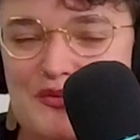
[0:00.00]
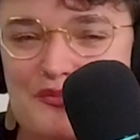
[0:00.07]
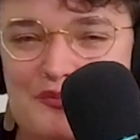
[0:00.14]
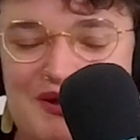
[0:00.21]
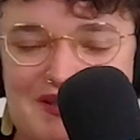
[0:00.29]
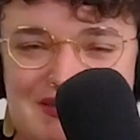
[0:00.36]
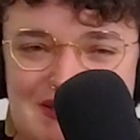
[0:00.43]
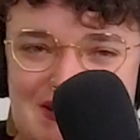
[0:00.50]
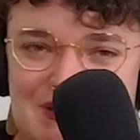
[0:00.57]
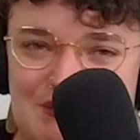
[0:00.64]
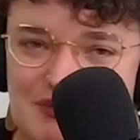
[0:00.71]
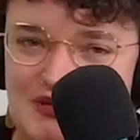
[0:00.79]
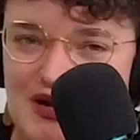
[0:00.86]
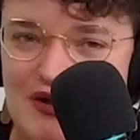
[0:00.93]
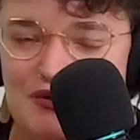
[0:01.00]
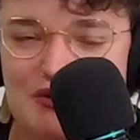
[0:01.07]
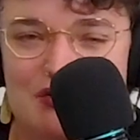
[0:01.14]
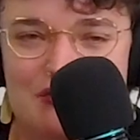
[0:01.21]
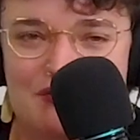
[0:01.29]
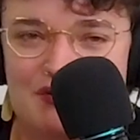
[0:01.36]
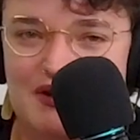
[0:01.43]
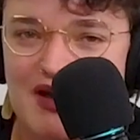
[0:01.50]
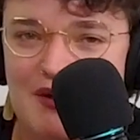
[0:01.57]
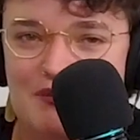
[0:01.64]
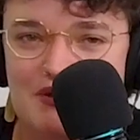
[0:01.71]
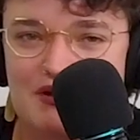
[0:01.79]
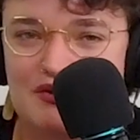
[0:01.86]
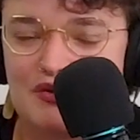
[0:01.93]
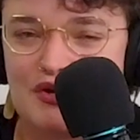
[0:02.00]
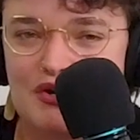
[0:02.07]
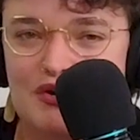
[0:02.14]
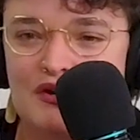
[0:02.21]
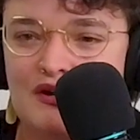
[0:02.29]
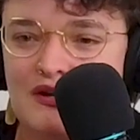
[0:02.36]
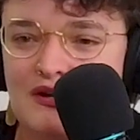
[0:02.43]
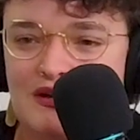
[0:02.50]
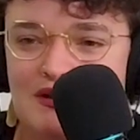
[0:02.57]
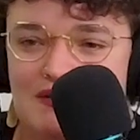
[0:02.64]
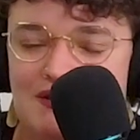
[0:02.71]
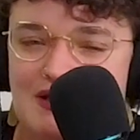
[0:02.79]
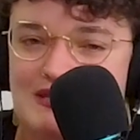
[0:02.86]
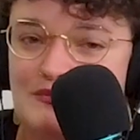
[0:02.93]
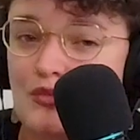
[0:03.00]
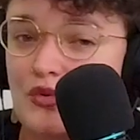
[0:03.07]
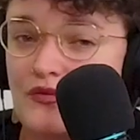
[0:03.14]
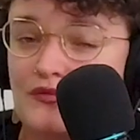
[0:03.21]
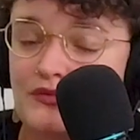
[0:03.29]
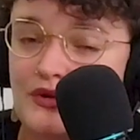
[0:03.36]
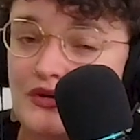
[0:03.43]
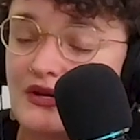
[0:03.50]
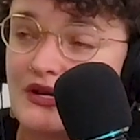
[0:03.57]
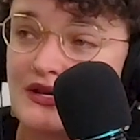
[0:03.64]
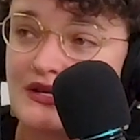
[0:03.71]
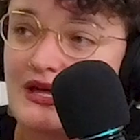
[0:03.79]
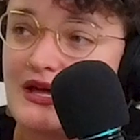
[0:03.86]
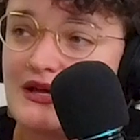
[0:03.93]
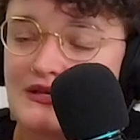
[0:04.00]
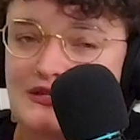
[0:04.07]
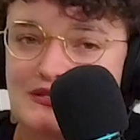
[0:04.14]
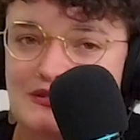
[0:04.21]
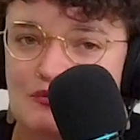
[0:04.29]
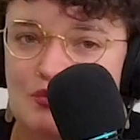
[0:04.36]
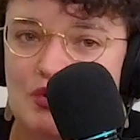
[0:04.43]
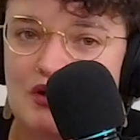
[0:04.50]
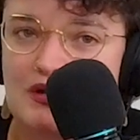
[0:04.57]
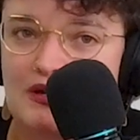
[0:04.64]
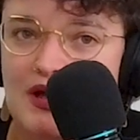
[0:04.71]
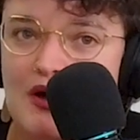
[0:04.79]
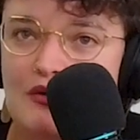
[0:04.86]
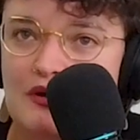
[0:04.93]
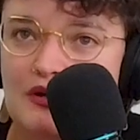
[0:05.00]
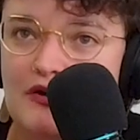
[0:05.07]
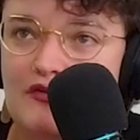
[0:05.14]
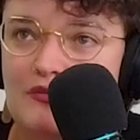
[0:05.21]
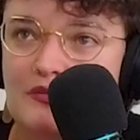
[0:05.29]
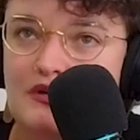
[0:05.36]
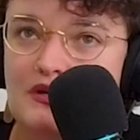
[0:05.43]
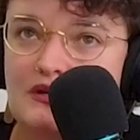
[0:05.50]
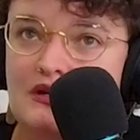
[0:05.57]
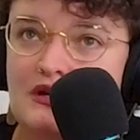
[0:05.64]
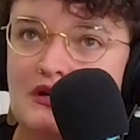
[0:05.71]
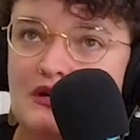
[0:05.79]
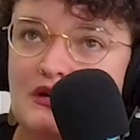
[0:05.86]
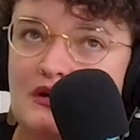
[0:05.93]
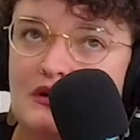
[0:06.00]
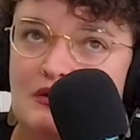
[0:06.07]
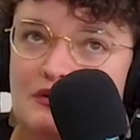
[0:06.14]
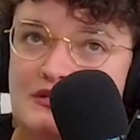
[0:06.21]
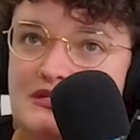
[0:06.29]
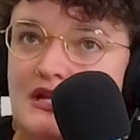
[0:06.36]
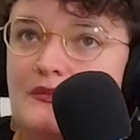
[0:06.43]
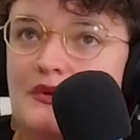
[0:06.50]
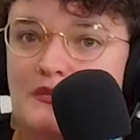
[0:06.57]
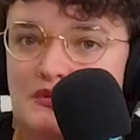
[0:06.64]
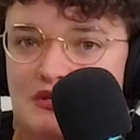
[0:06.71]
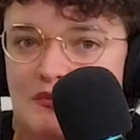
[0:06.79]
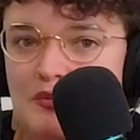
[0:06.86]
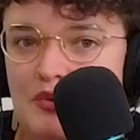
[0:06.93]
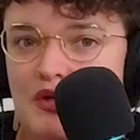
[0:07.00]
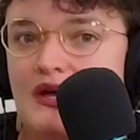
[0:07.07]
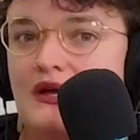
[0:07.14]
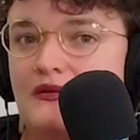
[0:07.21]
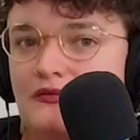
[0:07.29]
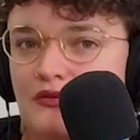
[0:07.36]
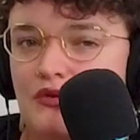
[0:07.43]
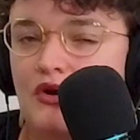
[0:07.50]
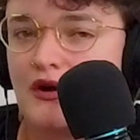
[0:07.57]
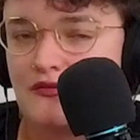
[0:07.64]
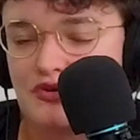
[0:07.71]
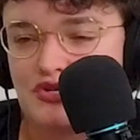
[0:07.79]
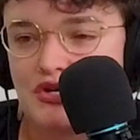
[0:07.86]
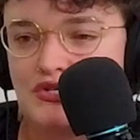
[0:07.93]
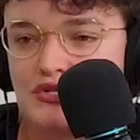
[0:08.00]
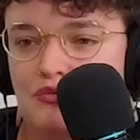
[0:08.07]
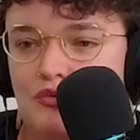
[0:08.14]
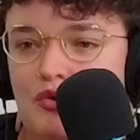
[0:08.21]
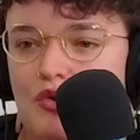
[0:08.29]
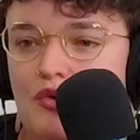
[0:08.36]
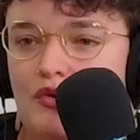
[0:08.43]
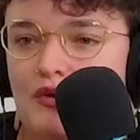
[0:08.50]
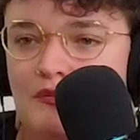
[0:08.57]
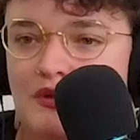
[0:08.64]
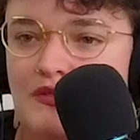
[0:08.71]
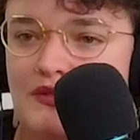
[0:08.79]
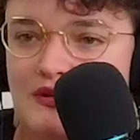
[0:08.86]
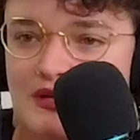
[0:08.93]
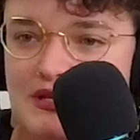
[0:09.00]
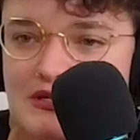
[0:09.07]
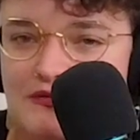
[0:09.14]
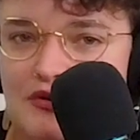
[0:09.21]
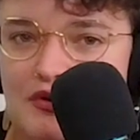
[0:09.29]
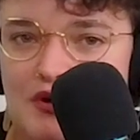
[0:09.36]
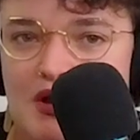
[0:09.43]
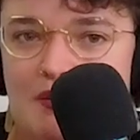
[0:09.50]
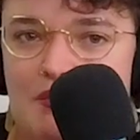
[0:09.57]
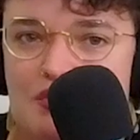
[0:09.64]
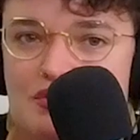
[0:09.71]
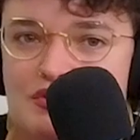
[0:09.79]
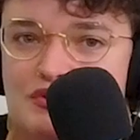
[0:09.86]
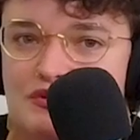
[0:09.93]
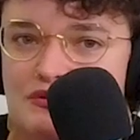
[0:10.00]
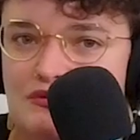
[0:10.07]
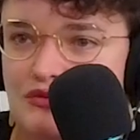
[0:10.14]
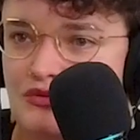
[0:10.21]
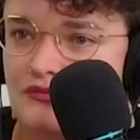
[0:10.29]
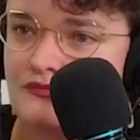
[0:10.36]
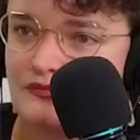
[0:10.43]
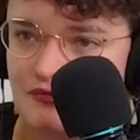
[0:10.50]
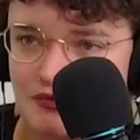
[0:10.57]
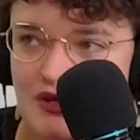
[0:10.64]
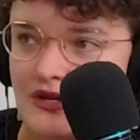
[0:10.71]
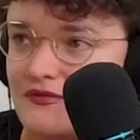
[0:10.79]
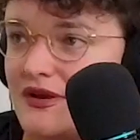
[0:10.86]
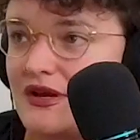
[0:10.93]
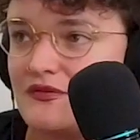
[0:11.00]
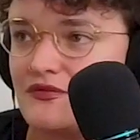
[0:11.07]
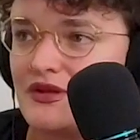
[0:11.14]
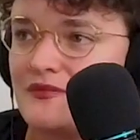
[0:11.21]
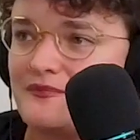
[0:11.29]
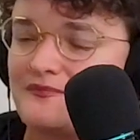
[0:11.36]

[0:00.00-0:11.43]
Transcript: my team, Tyler, Elvia, Abby, Claire, that's more of their day-to-day is how can government step up to the plate for our ever-changing role and meet the needs of our neighbors innovatively.